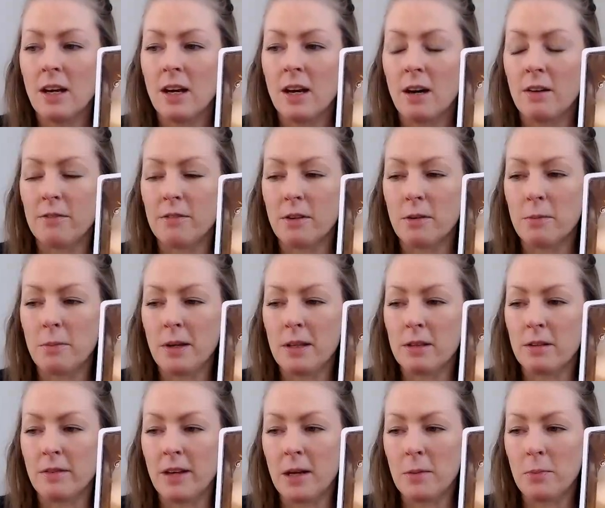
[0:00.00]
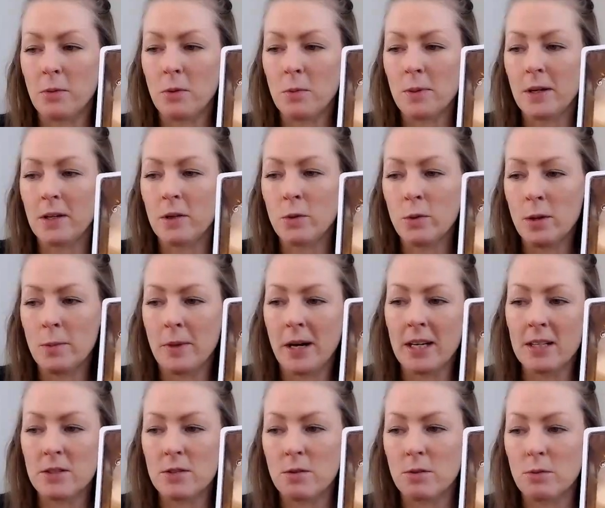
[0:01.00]
of the month of april but who am i
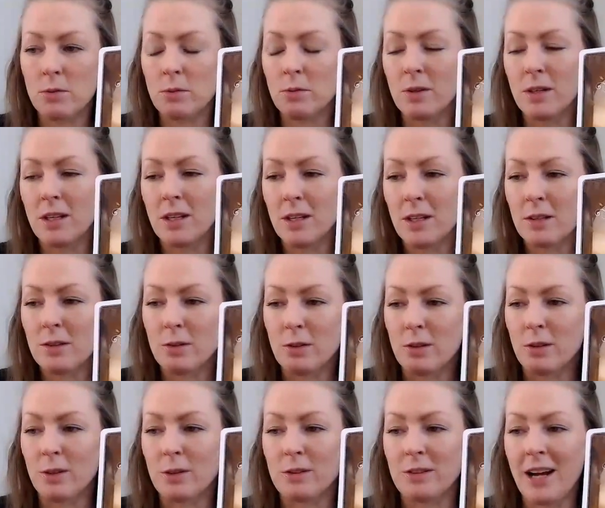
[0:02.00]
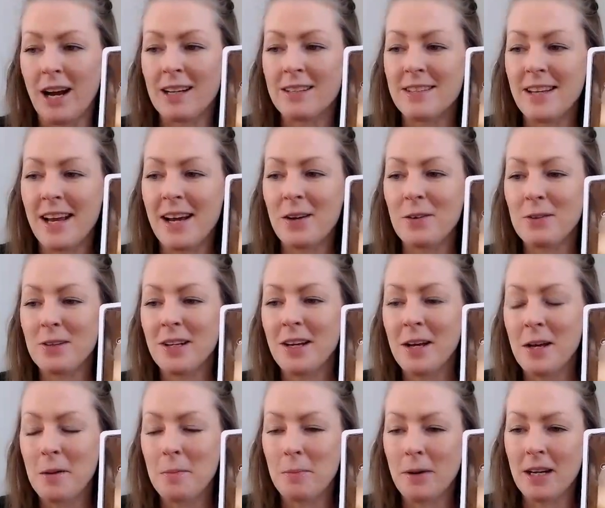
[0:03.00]
to to close that down
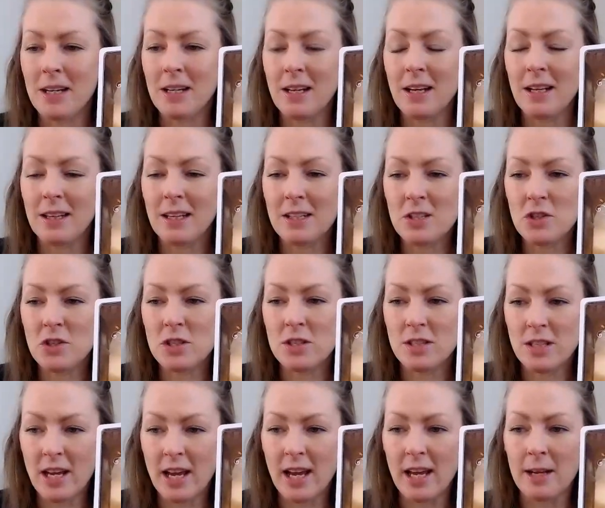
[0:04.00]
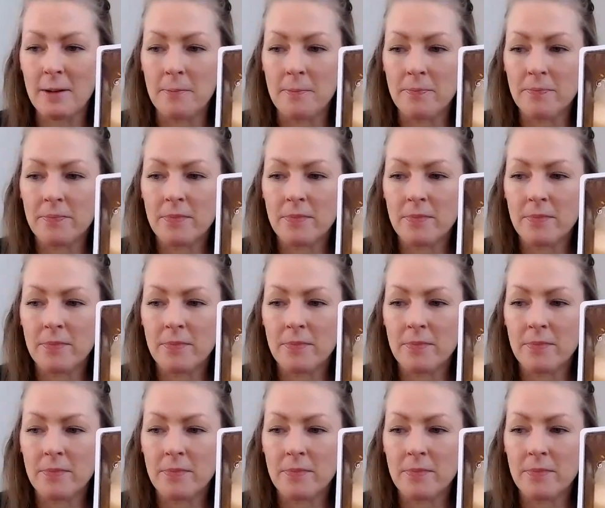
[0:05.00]
but let's just say